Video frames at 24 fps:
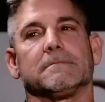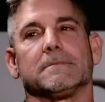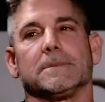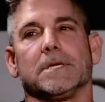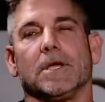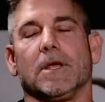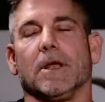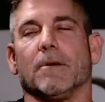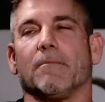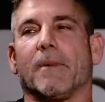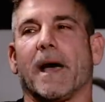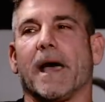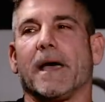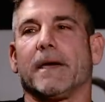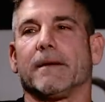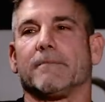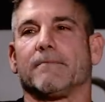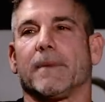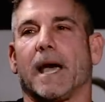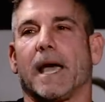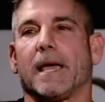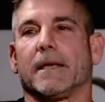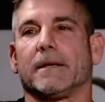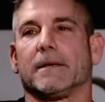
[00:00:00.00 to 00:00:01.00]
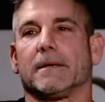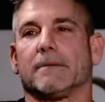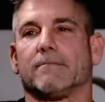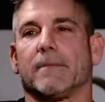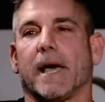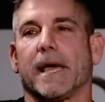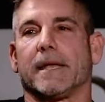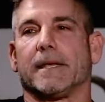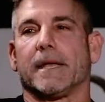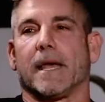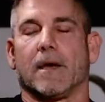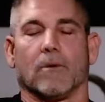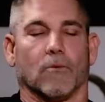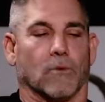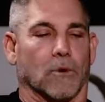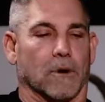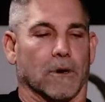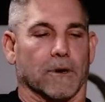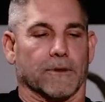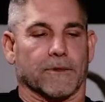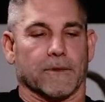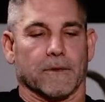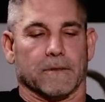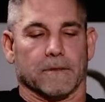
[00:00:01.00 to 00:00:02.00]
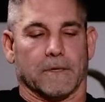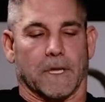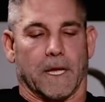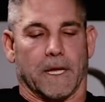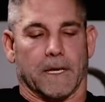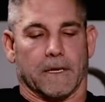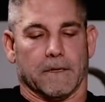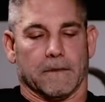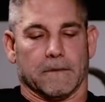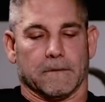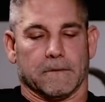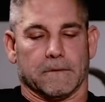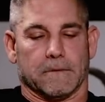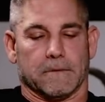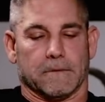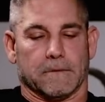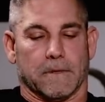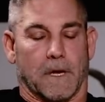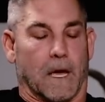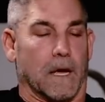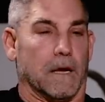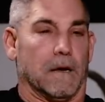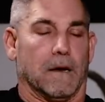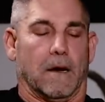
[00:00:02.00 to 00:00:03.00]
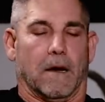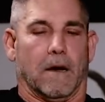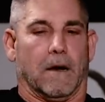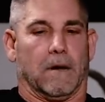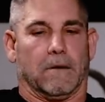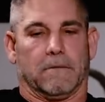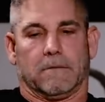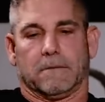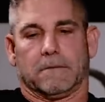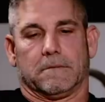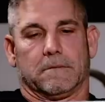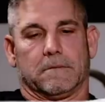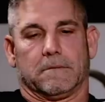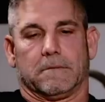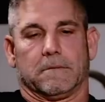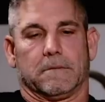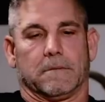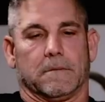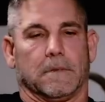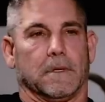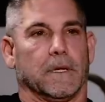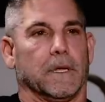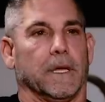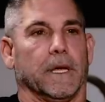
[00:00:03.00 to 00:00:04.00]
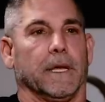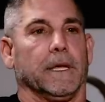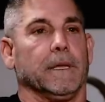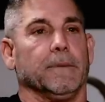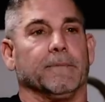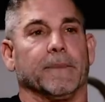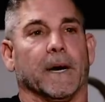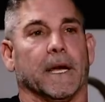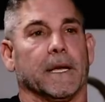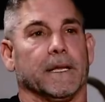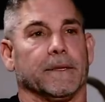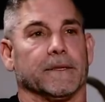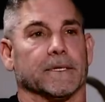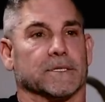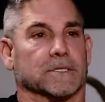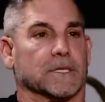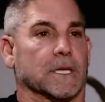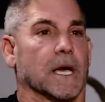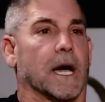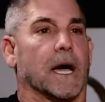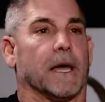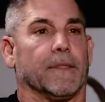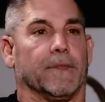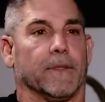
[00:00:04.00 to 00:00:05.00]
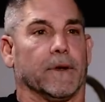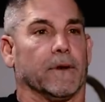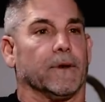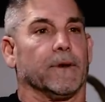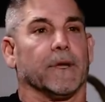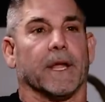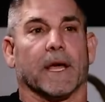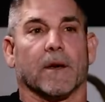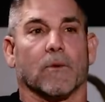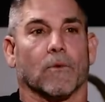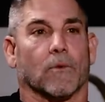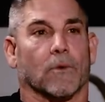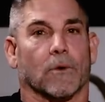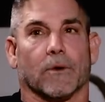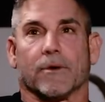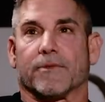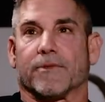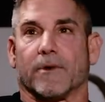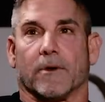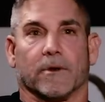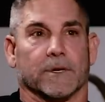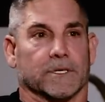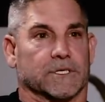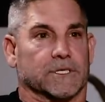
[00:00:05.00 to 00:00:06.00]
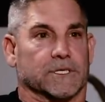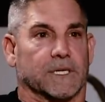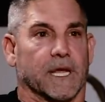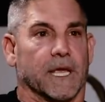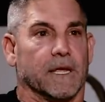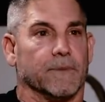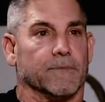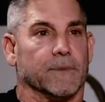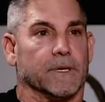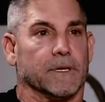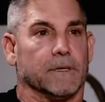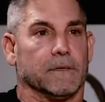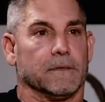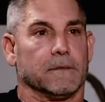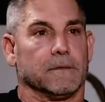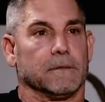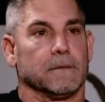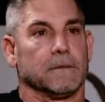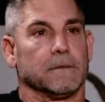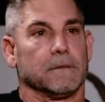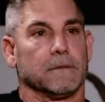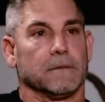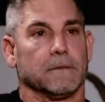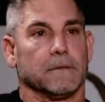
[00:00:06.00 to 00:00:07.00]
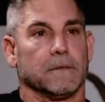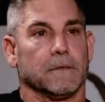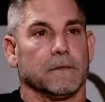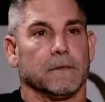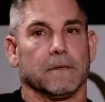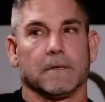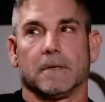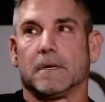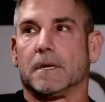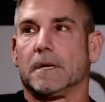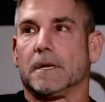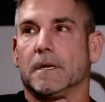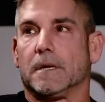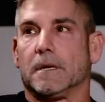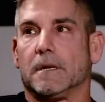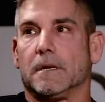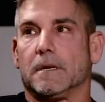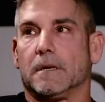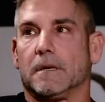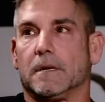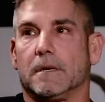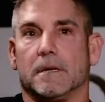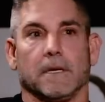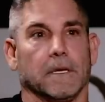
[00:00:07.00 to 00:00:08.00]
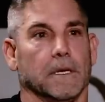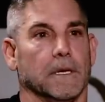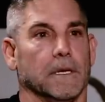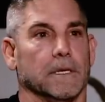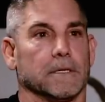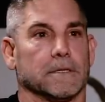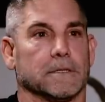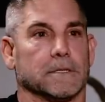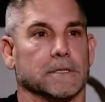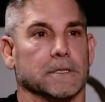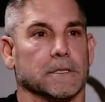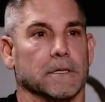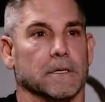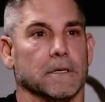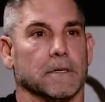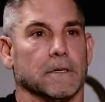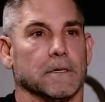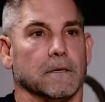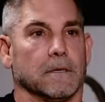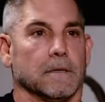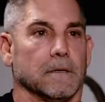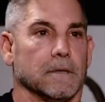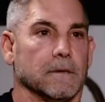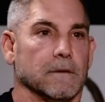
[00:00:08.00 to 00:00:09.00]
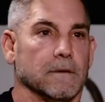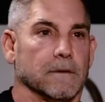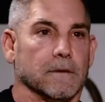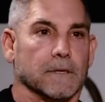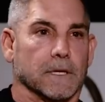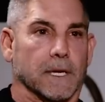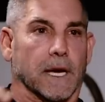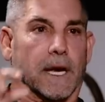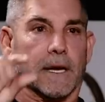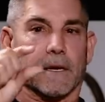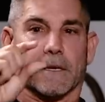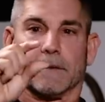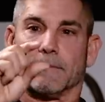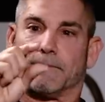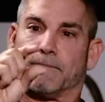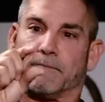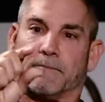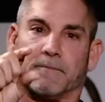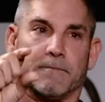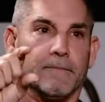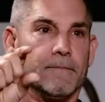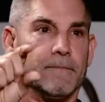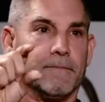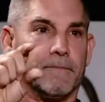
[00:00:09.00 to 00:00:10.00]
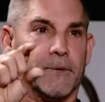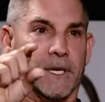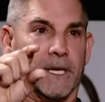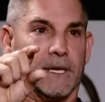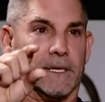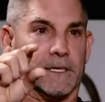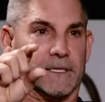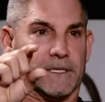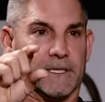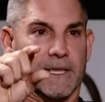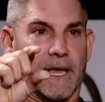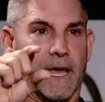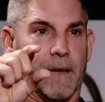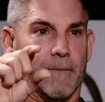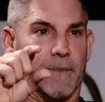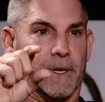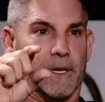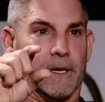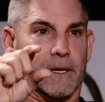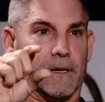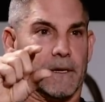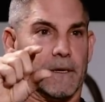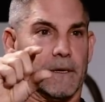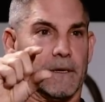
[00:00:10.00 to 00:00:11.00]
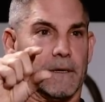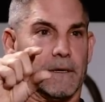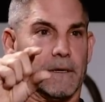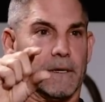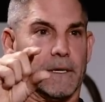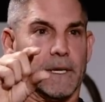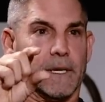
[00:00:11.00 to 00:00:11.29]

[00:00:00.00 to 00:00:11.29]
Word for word: or is yeah, my my my net worth like uh, oh anybody that's got their net worth on a statement mm-hmm. is got a penis that big mm-hmm.